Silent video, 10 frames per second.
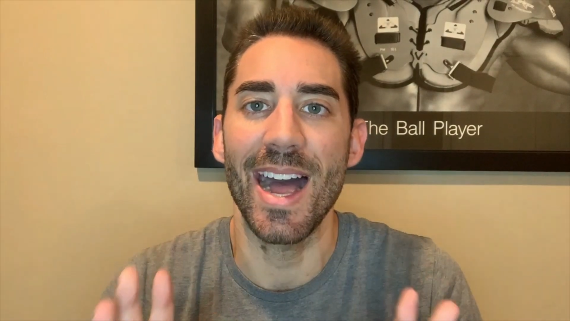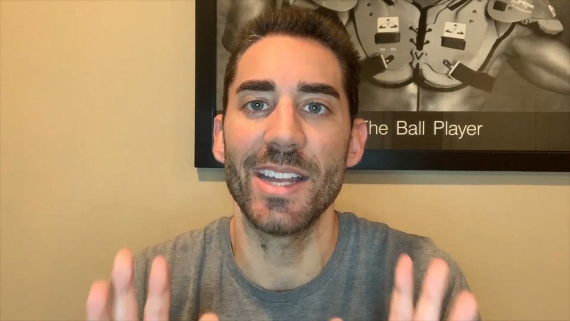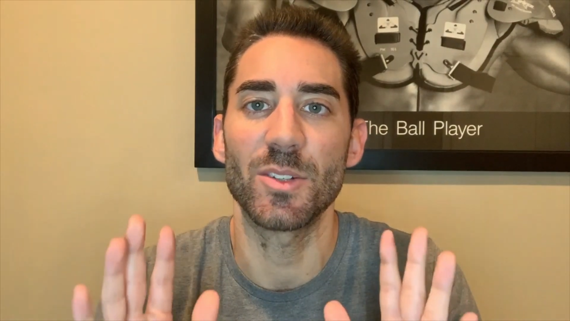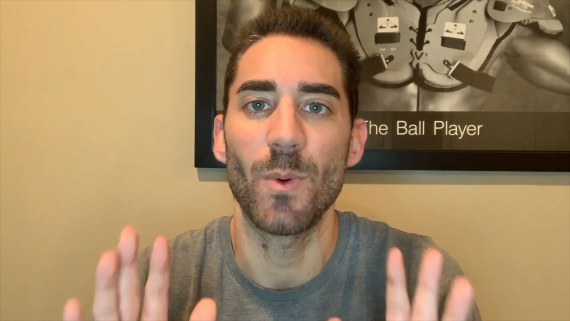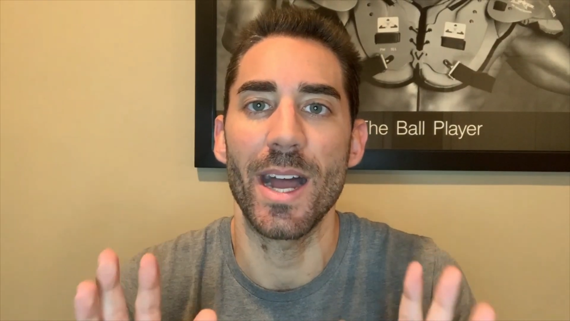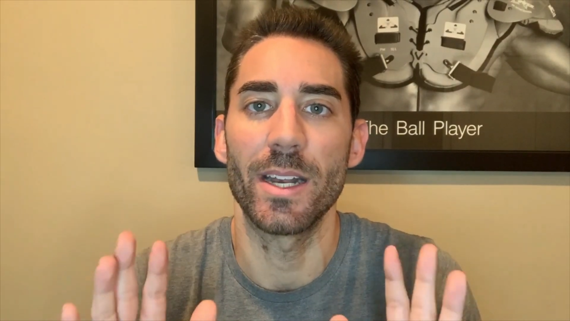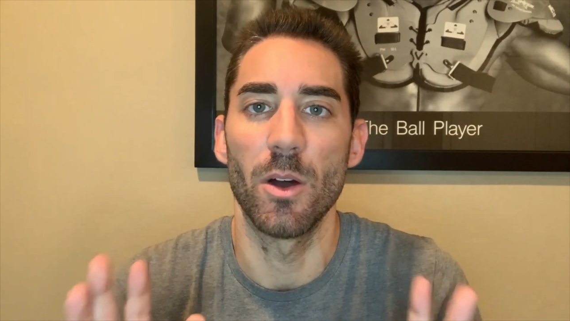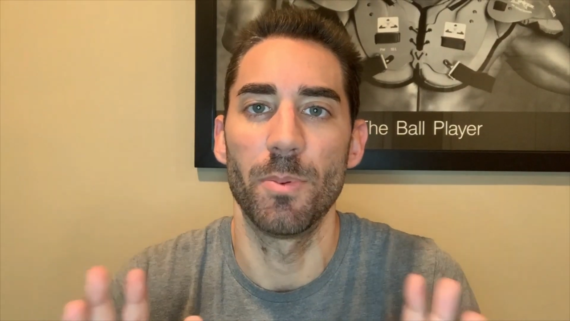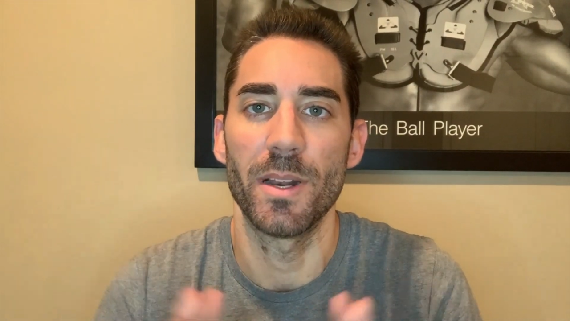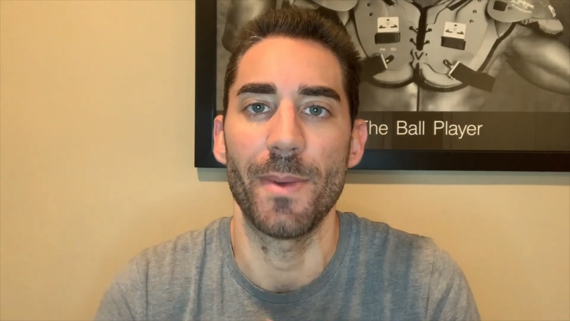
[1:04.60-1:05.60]
eyes wide
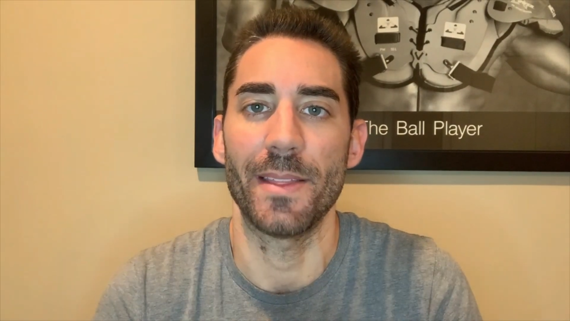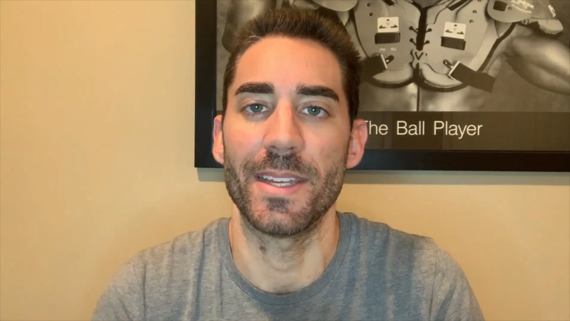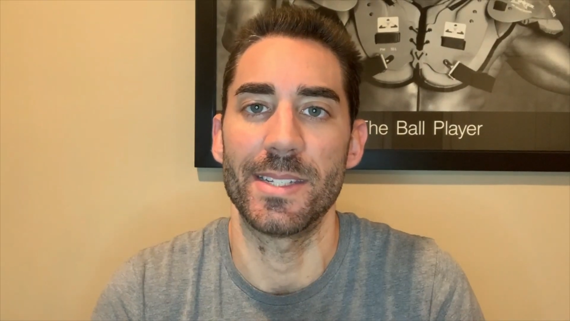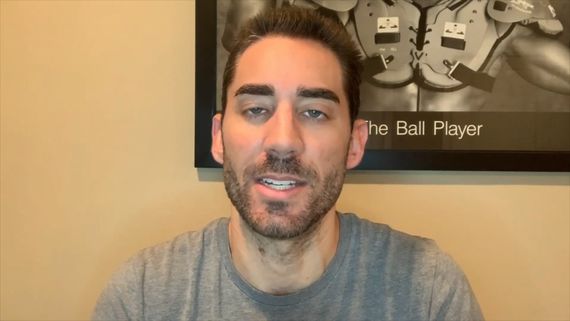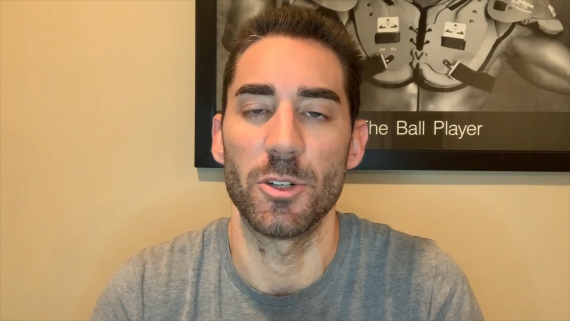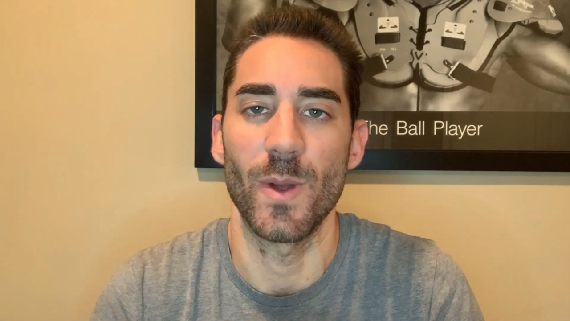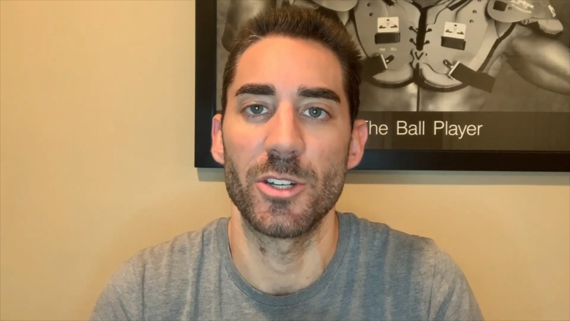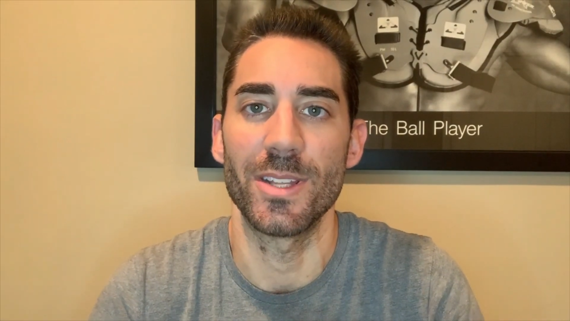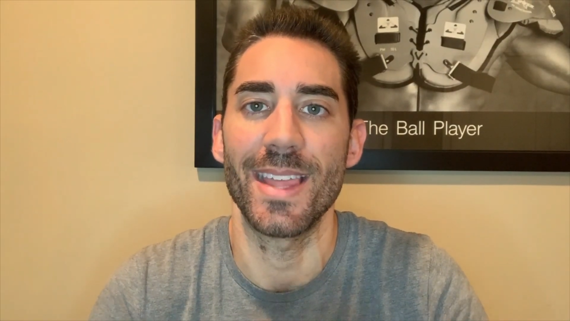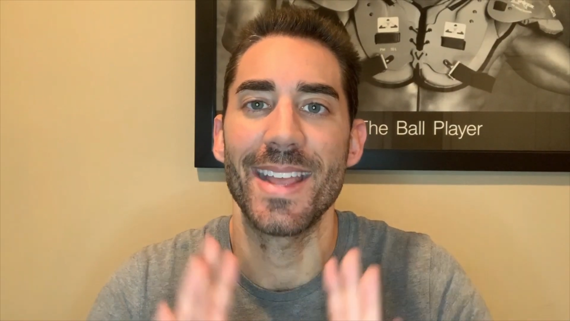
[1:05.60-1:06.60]
open about this
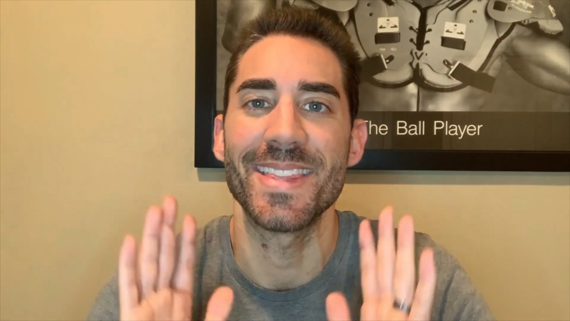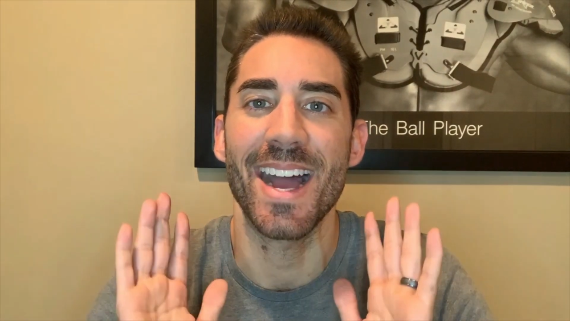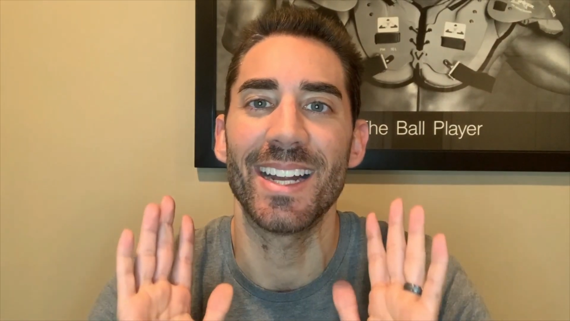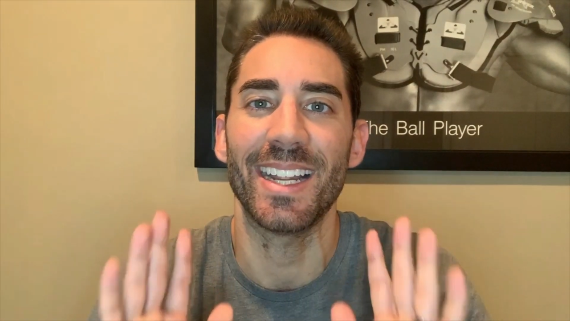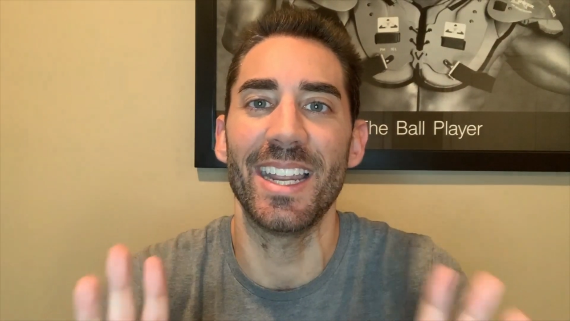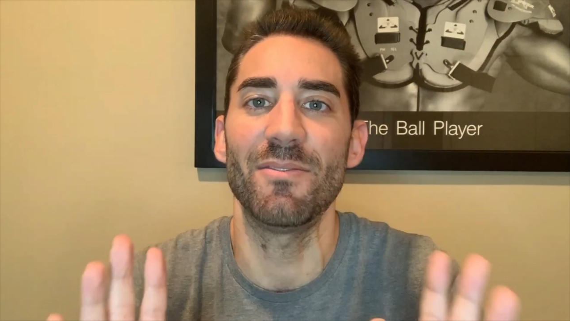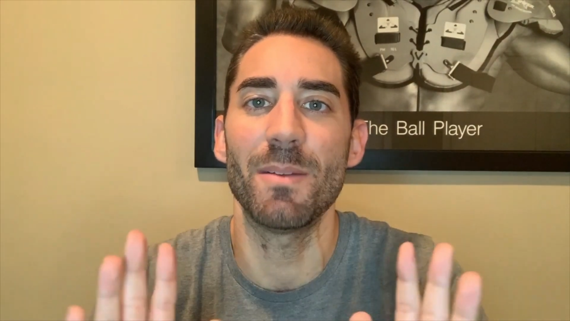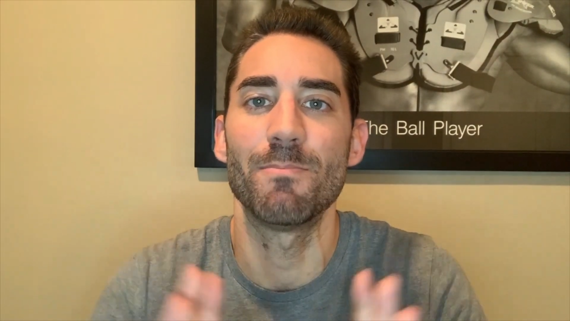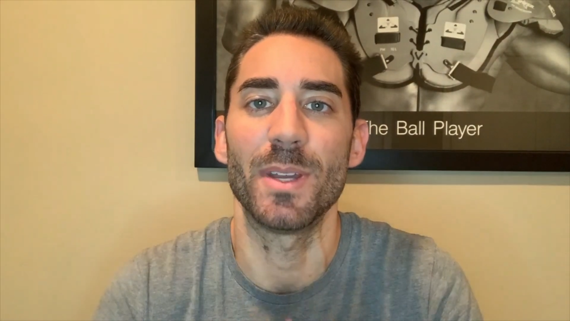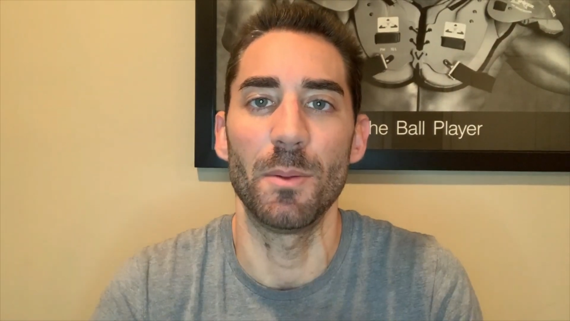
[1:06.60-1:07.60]
situation, that not
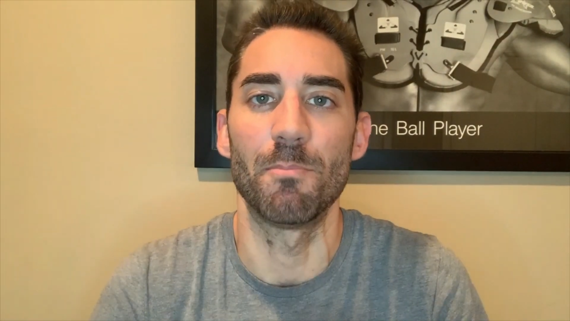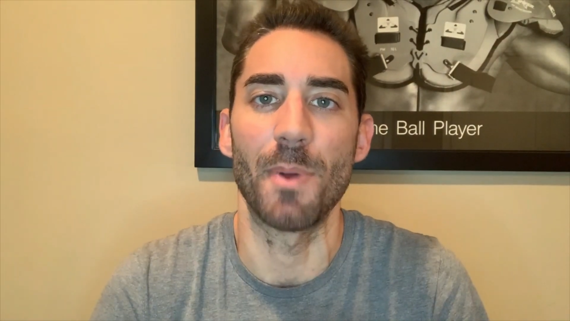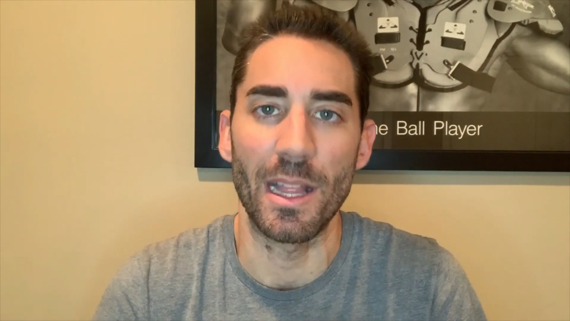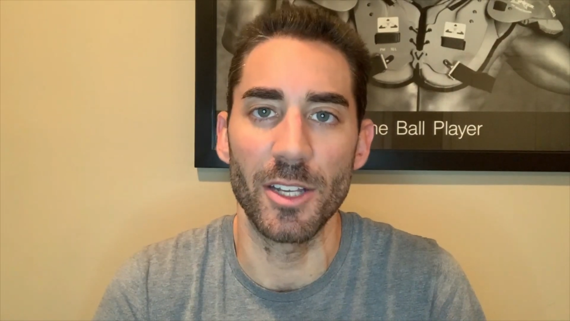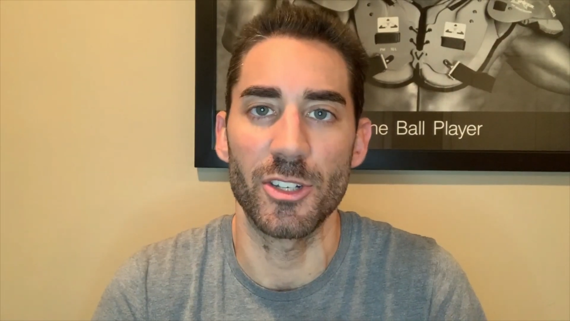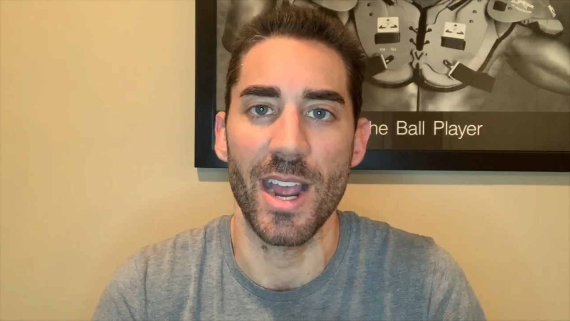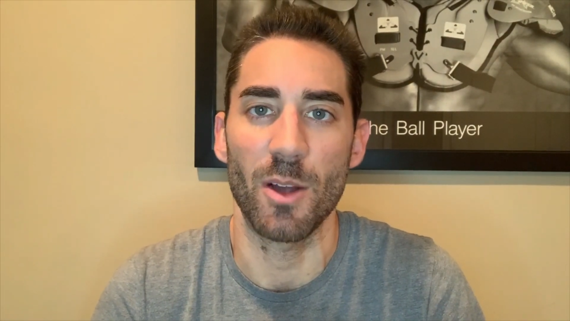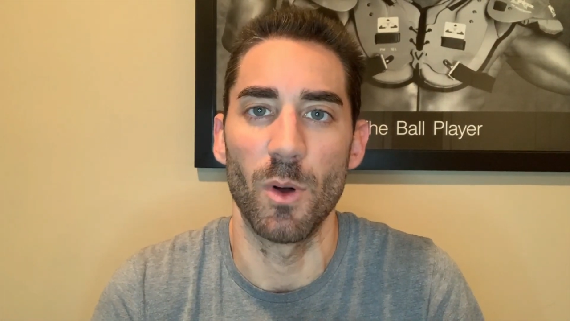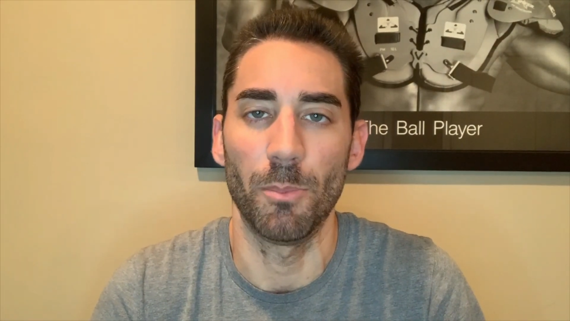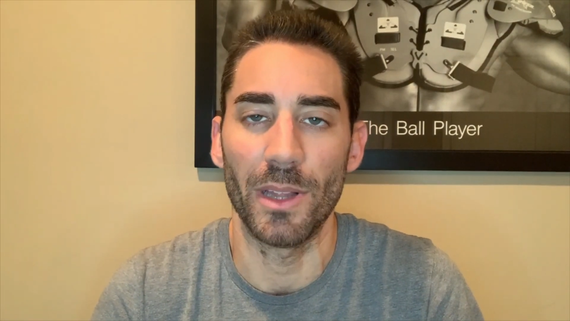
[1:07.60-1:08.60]
even Bill
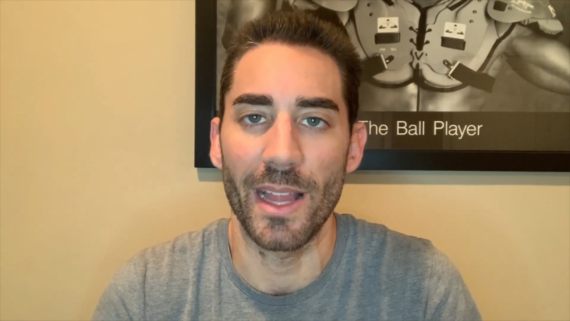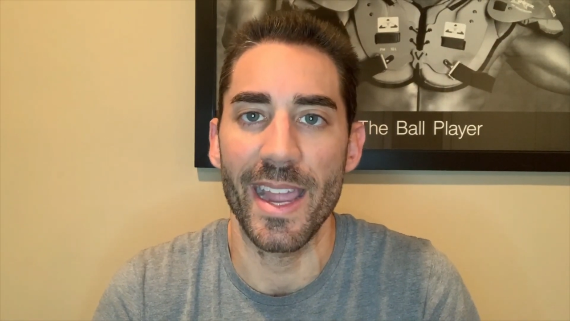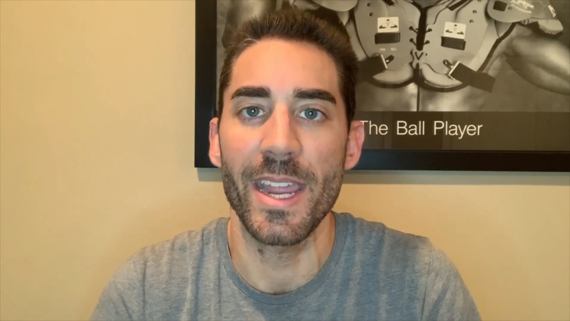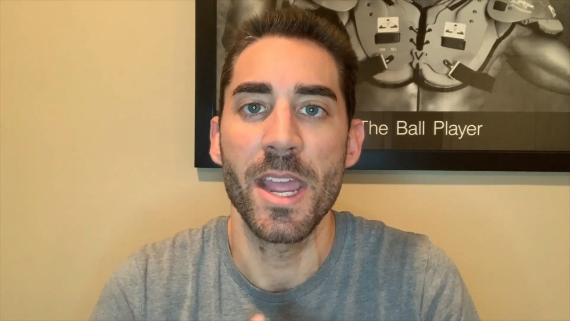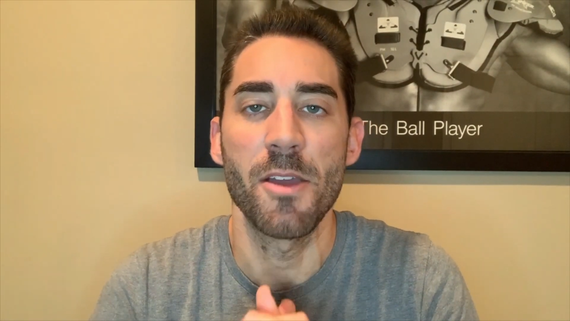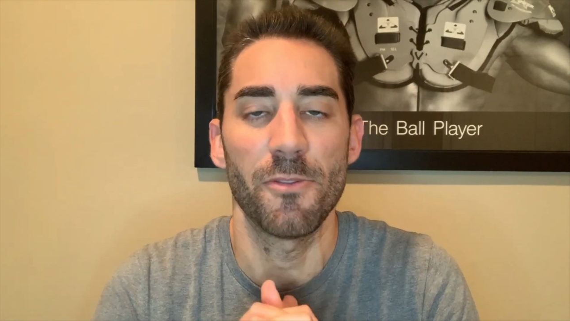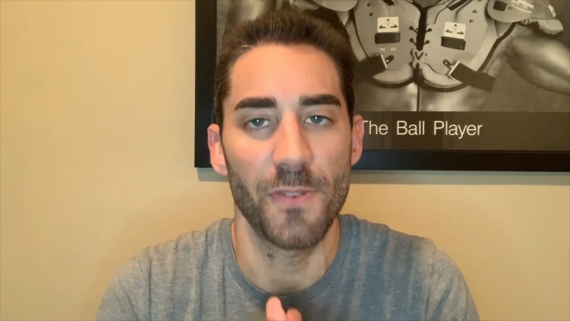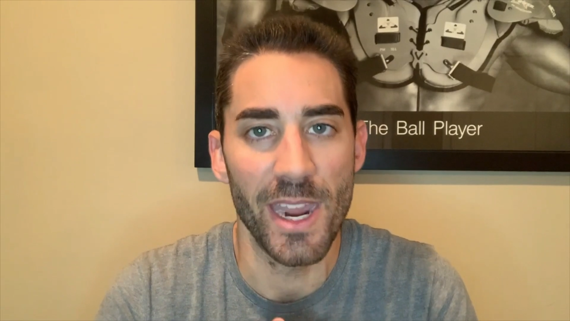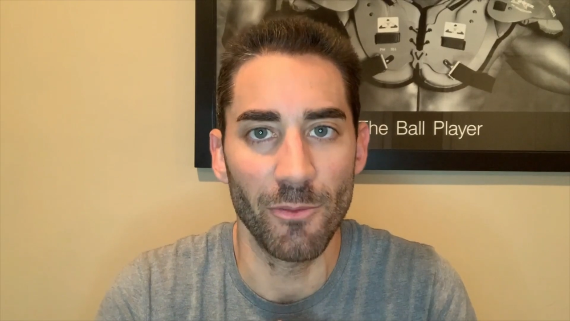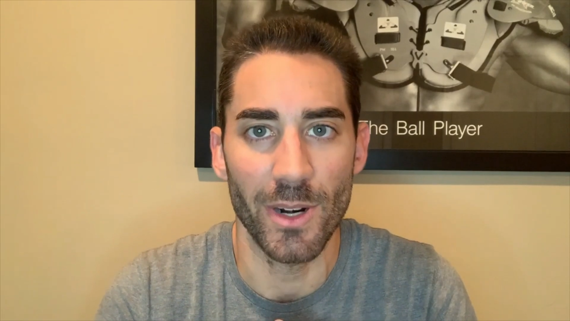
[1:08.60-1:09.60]
Belichick will play
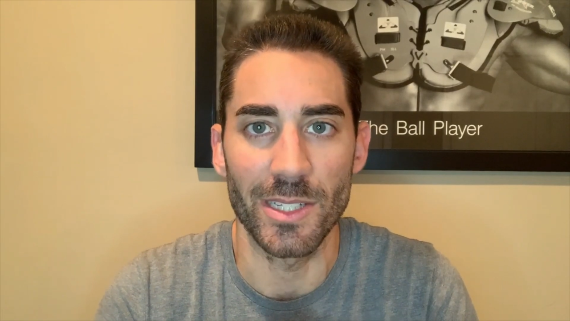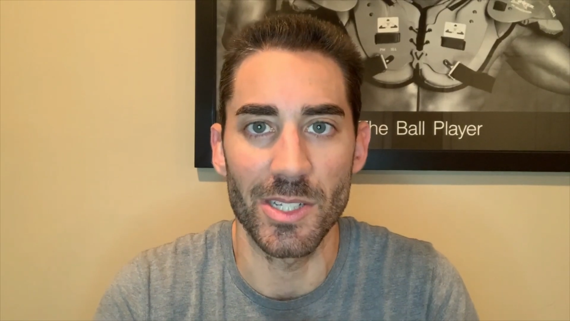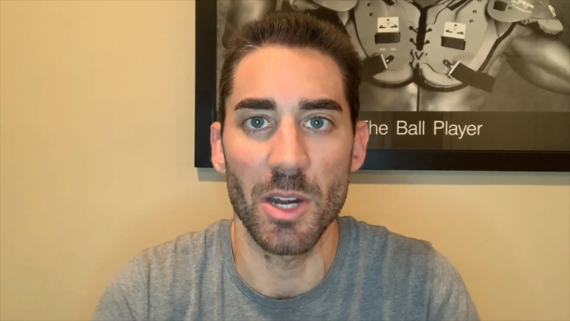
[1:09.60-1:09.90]
favorites.